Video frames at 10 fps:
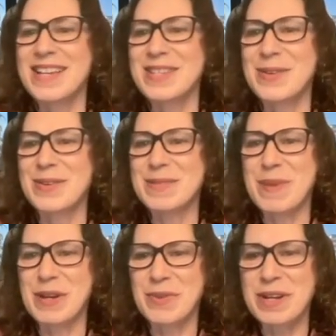So it's
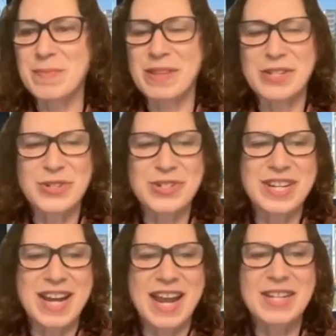my great pleasure
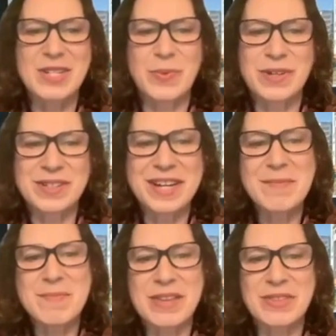today to
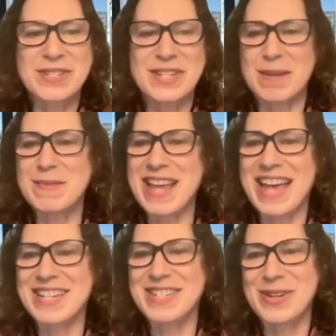welcome Matthew Dames
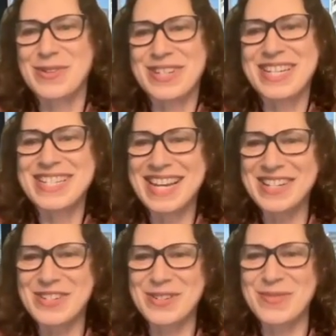and Tony
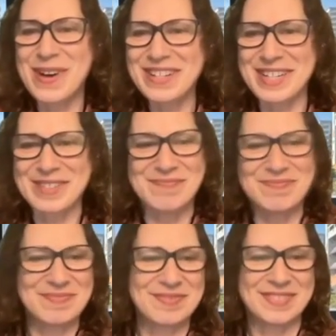Zanders. Welcome.